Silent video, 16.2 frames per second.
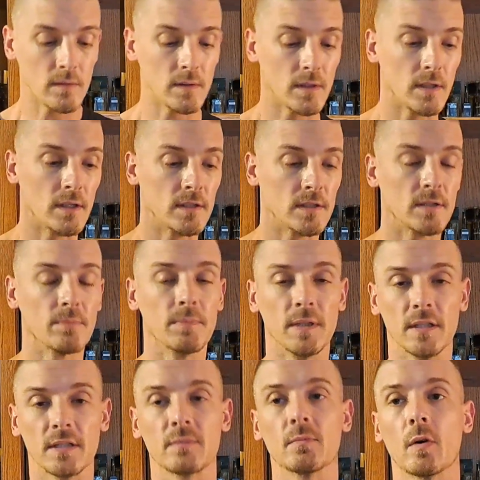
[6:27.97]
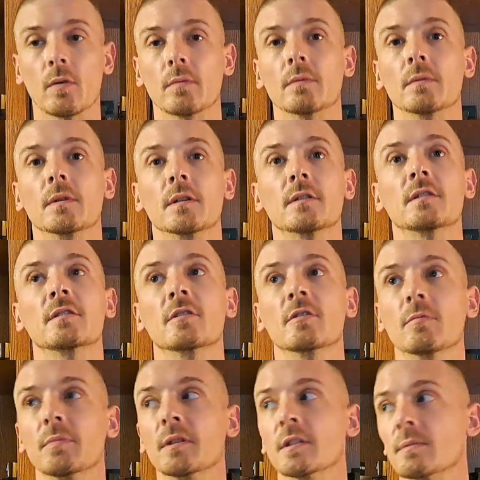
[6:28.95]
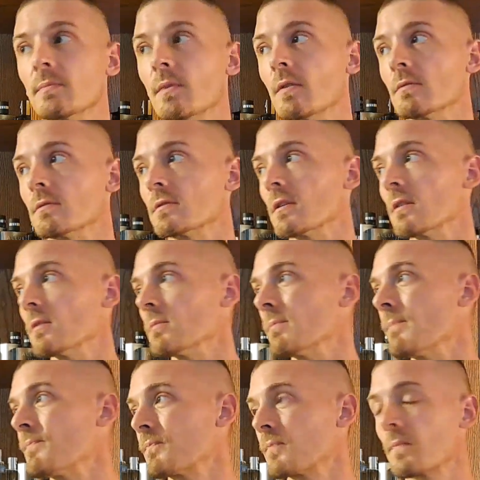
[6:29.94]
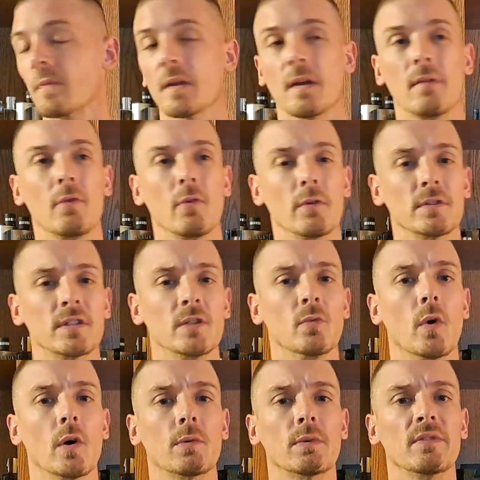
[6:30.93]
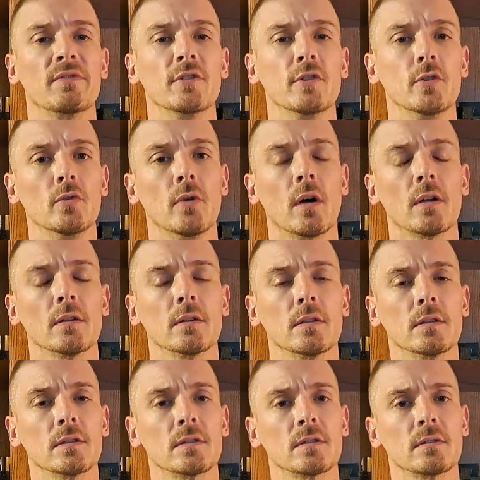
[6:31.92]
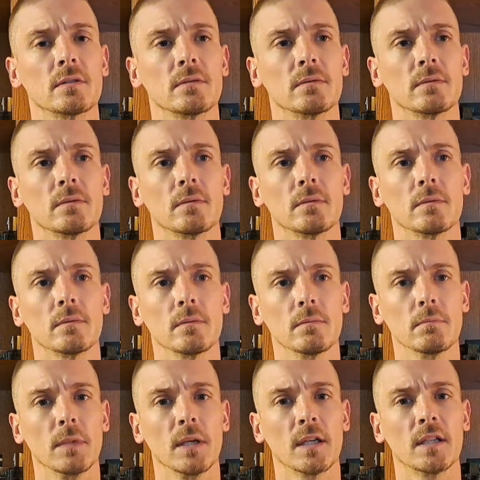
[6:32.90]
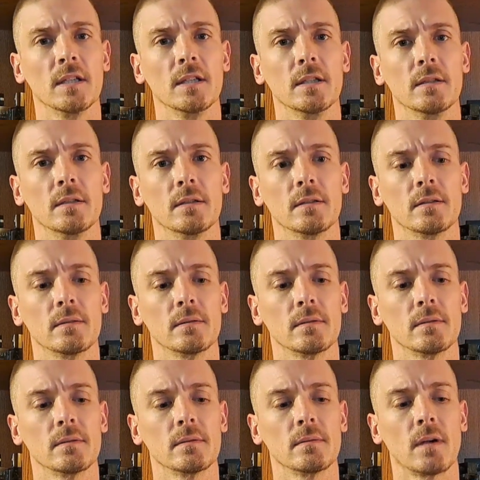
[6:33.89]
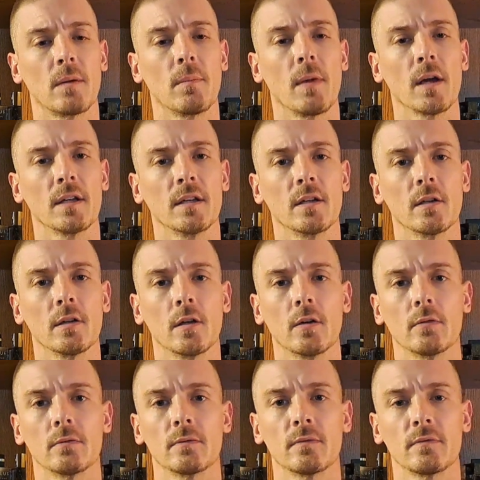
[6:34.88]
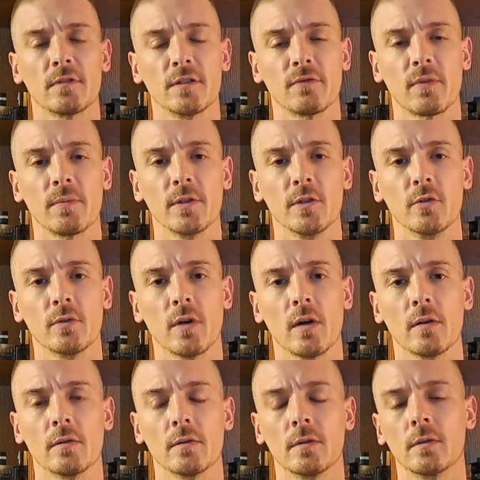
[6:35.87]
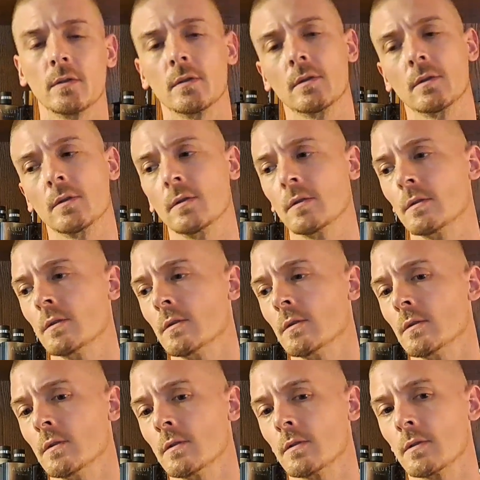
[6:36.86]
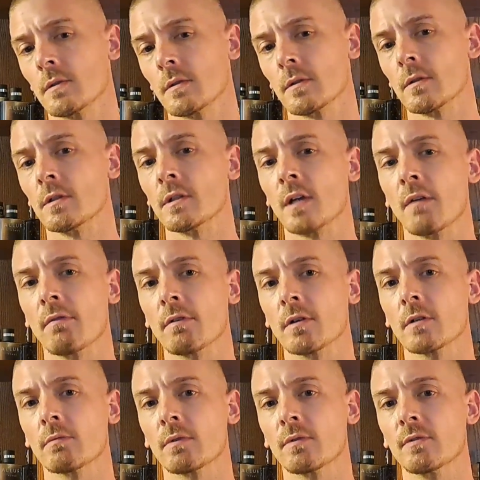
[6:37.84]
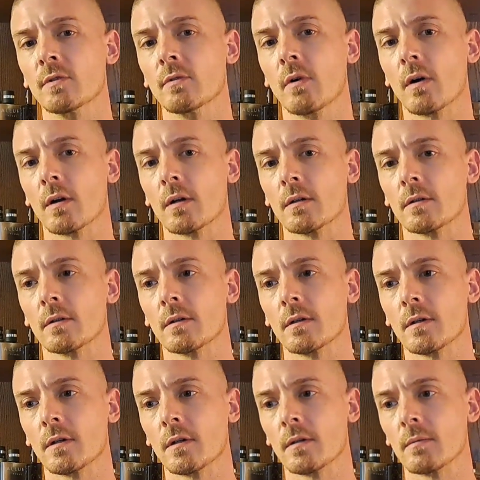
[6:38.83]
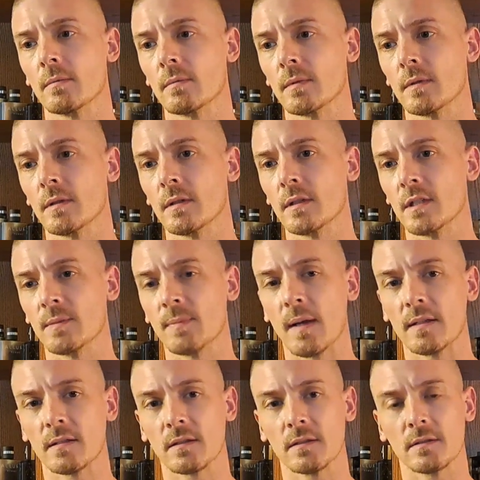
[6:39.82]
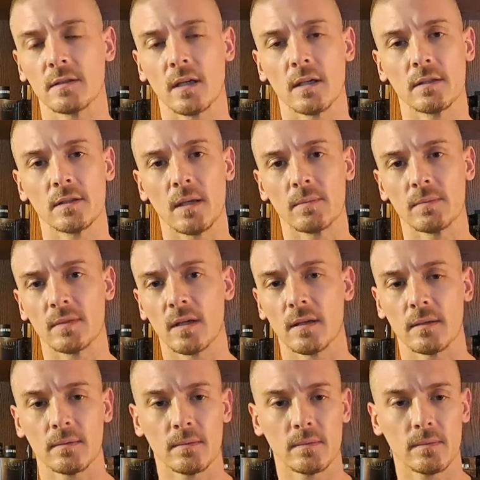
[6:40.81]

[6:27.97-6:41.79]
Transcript: And it's in beast mode. It's still beast mode. So I've only seen one review on this Mikey Cologne from the UK. And he gave a good review on it. And he's basically saying the same thing.